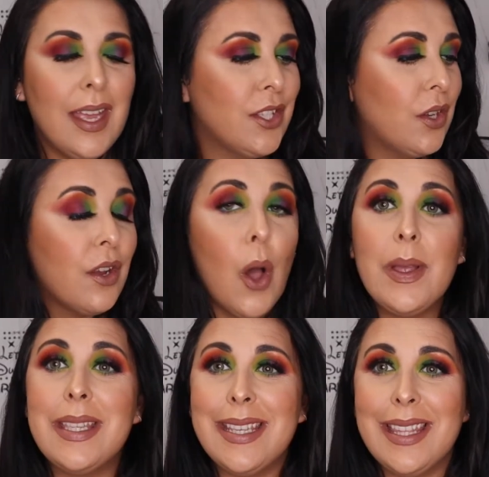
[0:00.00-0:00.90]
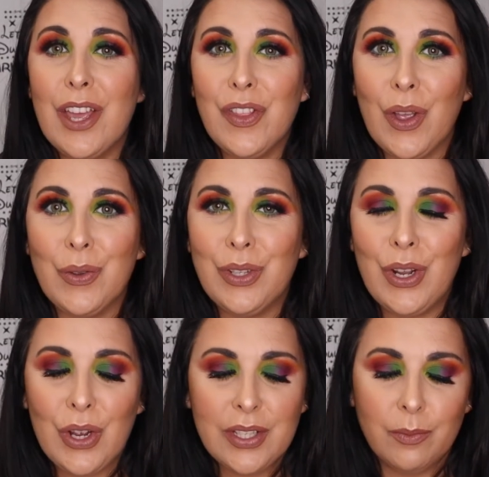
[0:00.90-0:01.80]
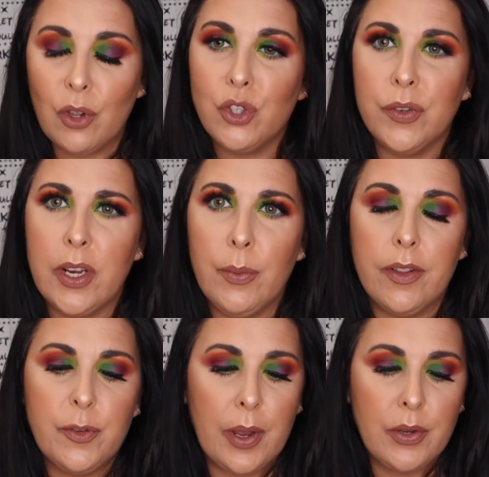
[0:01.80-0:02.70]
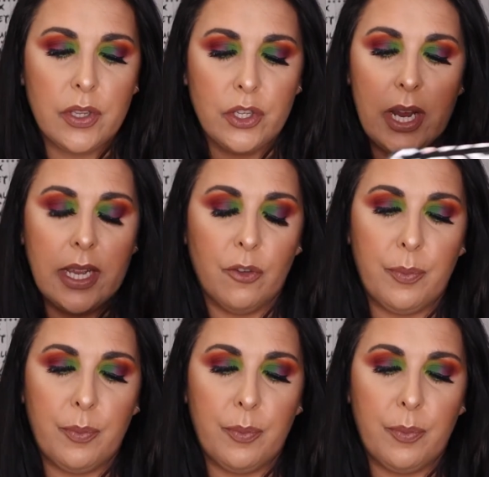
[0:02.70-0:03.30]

So can't wait to see the other girls' looks. I'm not sure if anyone has posted yet.